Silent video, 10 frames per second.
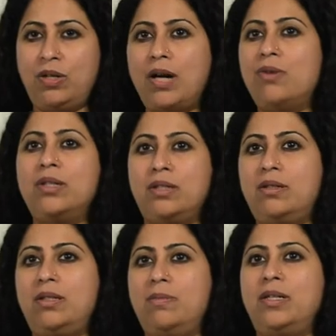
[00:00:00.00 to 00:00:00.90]
how the
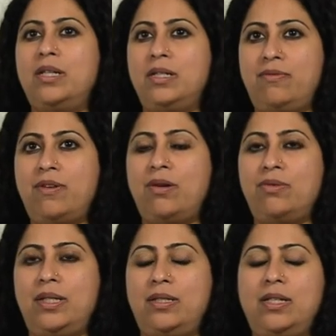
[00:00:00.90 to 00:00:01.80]
criminal is
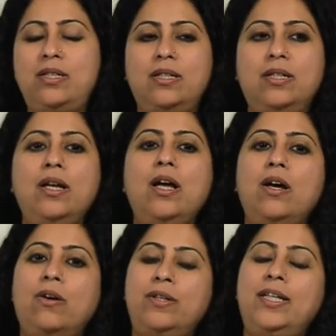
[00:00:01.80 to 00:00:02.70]
found, etc.
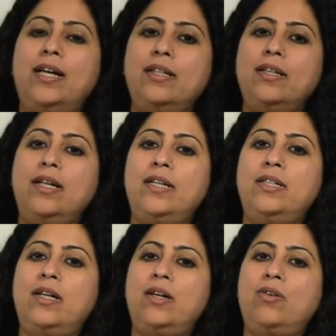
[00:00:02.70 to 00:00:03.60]
On the other
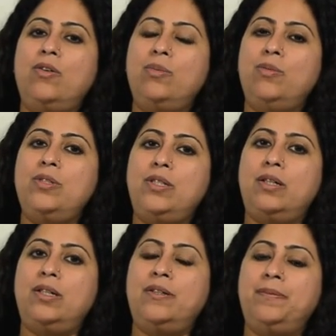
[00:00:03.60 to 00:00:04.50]
hand, almost
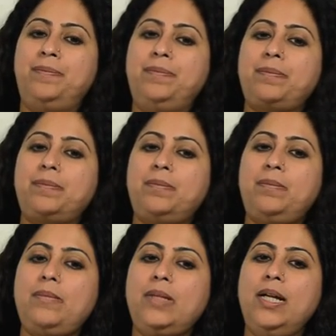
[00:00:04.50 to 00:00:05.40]

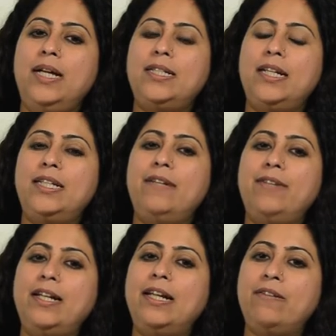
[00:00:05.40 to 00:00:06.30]
at
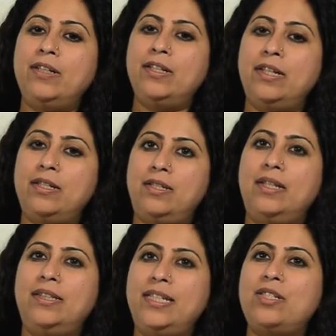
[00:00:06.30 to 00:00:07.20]
every level there is
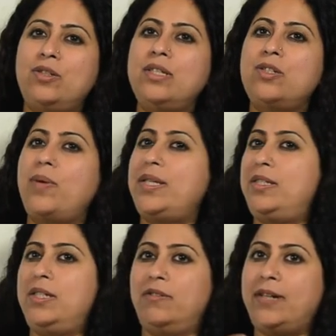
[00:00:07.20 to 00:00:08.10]
this
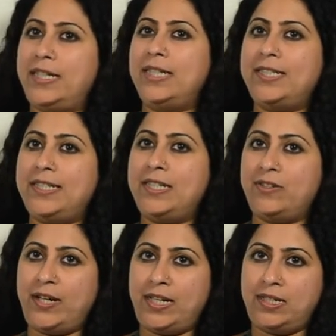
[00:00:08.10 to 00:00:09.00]
question of identity is
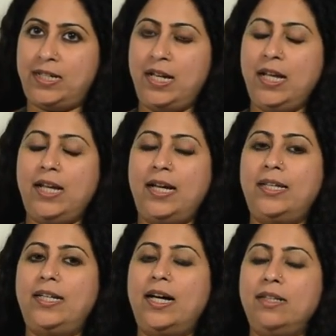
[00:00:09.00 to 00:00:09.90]
raised. And
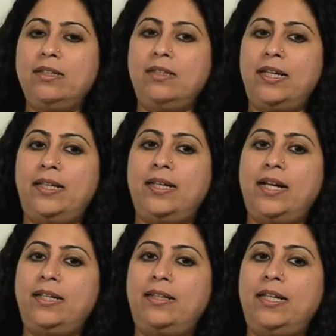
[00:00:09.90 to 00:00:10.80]
the other thing that
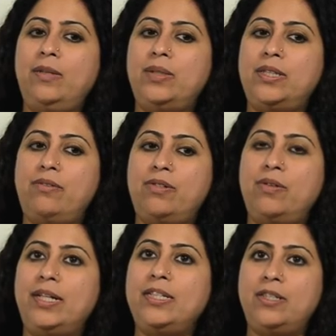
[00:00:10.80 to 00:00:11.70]
I think which I
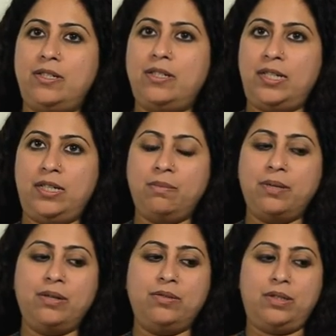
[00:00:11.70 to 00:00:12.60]
found interesting
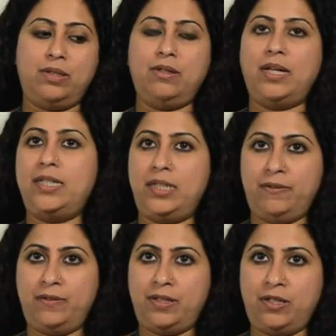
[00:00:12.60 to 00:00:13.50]
about the writing
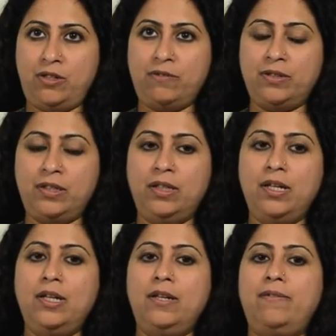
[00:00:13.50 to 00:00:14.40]
of this novel,
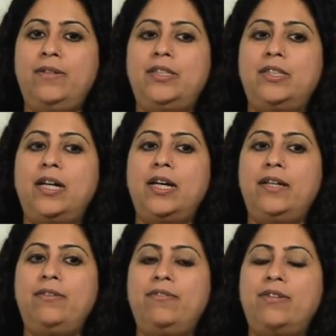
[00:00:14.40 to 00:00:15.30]
which
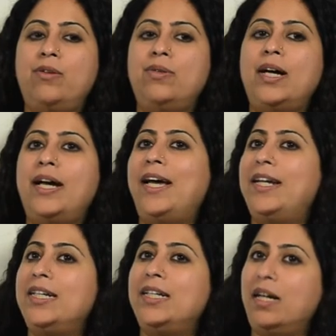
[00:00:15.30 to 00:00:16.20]
I found I
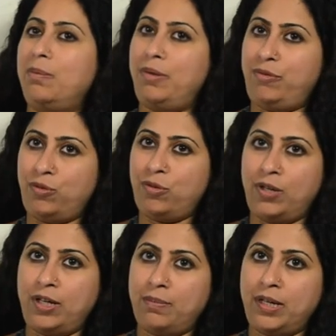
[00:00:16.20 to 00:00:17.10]
hadn't done before
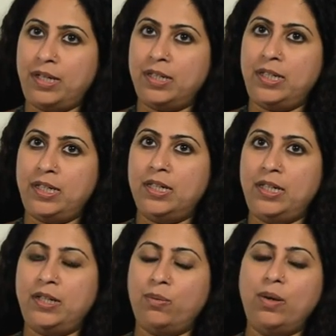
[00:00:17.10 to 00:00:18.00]
in my
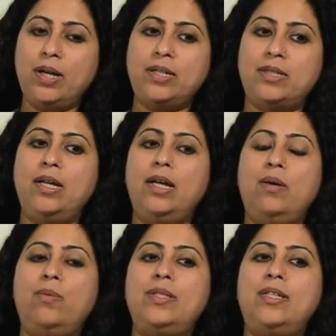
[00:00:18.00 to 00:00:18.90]
earlier works,
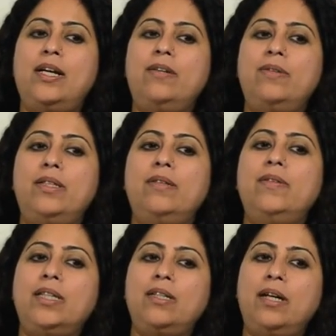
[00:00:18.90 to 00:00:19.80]
was that
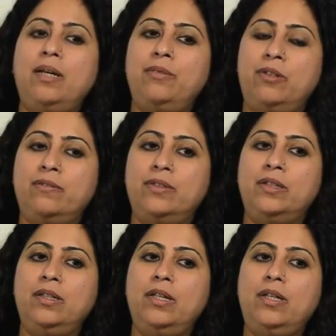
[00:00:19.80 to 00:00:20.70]
with a crime
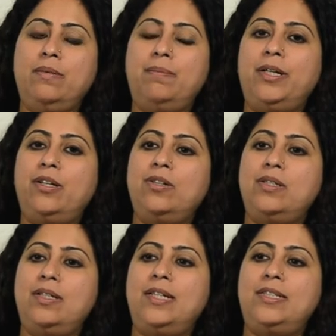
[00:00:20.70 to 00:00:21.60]
novel,
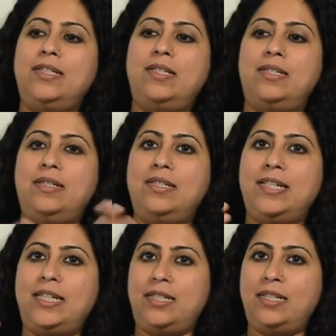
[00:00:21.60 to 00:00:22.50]
because it is
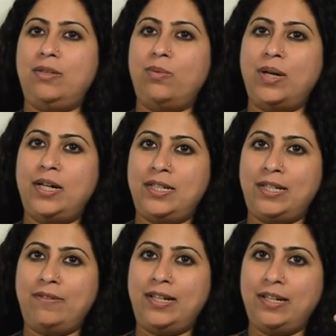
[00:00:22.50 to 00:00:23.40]
set in the world
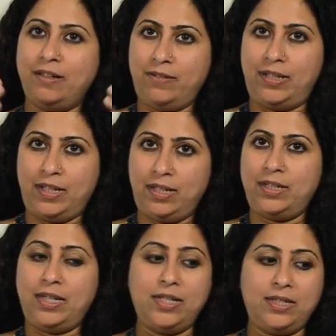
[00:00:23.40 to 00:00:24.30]
that we live in,
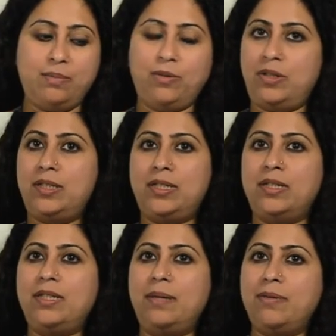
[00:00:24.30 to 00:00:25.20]
and it's a
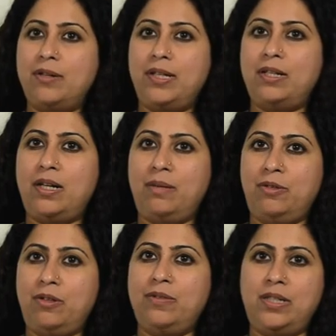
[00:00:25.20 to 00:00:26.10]
contemporary crime
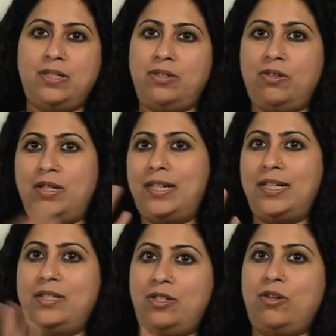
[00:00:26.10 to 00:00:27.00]
novel, it's not like
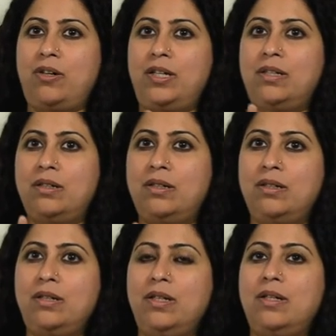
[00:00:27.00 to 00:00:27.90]
a
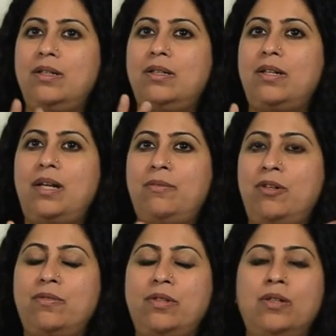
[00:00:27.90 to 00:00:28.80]
historical crime
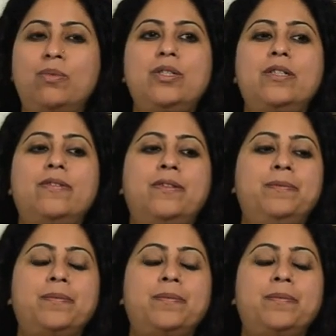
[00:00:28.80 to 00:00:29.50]
novel or whatever.